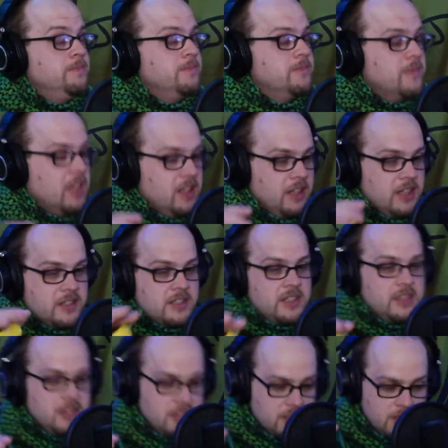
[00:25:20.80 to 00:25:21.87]
and let's
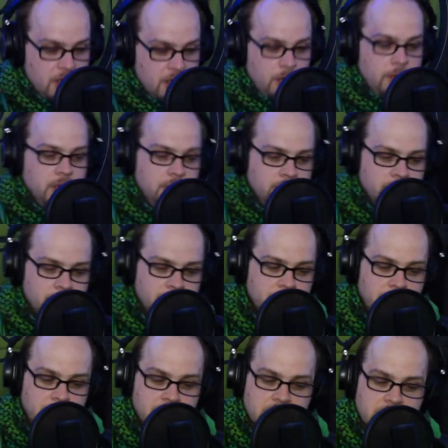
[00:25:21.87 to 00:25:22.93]
get this going
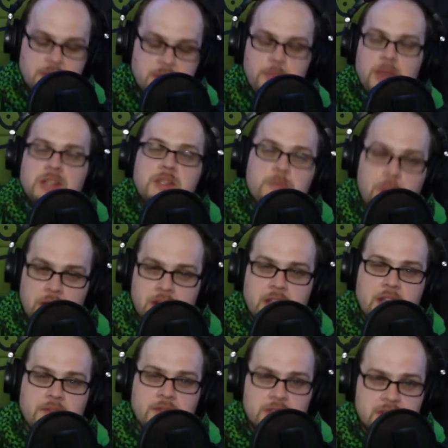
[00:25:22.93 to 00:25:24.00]
because it might spark
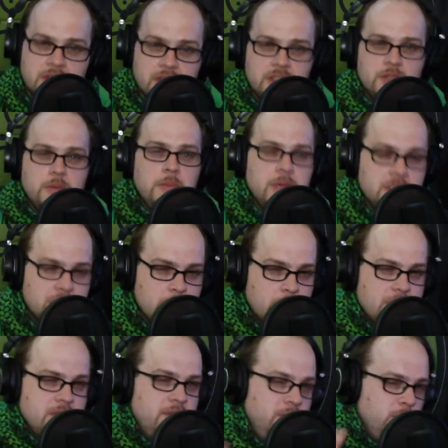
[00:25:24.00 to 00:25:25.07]
conversation amongst the
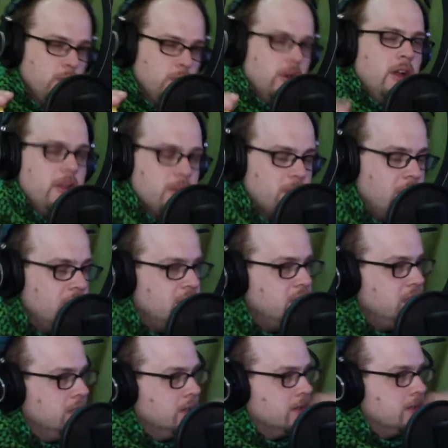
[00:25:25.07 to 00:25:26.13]
rest of you or other
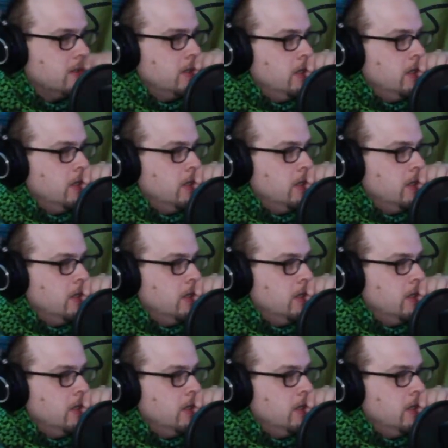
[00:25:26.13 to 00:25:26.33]
ideas.